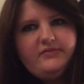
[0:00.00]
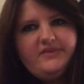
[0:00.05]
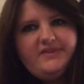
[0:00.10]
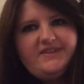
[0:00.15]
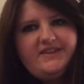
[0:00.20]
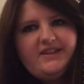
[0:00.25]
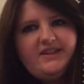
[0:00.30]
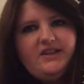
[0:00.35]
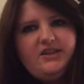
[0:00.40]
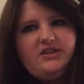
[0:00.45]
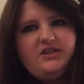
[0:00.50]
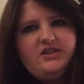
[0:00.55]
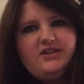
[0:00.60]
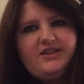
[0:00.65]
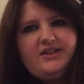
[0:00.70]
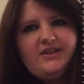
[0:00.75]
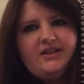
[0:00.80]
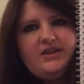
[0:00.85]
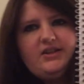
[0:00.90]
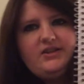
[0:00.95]
So each
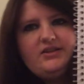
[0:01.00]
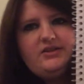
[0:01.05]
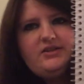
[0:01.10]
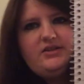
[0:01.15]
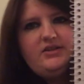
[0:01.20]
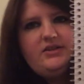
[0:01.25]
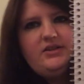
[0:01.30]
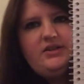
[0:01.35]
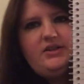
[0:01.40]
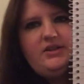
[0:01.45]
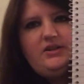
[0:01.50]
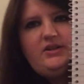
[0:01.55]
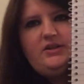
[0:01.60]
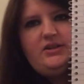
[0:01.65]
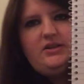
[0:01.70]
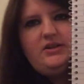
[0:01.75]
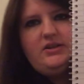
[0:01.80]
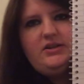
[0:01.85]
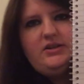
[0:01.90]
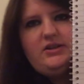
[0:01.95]
day,
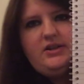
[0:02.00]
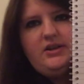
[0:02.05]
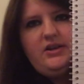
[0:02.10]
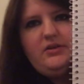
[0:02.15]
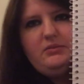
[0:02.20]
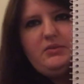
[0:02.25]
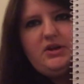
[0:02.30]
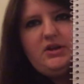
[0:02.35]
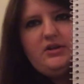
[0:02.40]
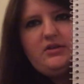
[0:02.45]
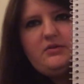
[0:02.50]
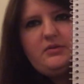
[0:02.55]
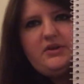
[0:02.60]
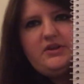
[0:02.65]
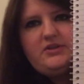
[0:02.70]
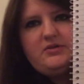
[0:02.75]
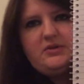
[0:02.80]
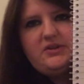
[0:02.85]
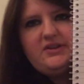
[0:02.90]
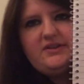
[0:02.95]
I mark
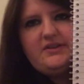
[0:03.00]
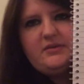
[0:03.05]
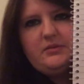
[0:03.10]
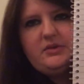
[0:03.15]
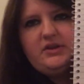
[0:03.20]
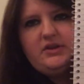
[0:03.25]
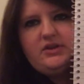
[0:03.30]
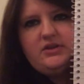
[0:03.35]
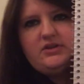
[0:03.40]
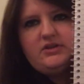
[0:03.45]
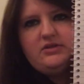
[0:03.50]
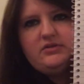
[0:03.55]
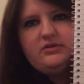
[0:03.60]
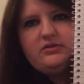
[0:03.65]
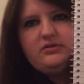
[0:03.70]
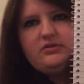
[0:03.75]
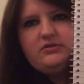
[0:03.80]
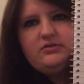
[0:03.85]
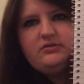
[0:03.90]
which ones I worked on.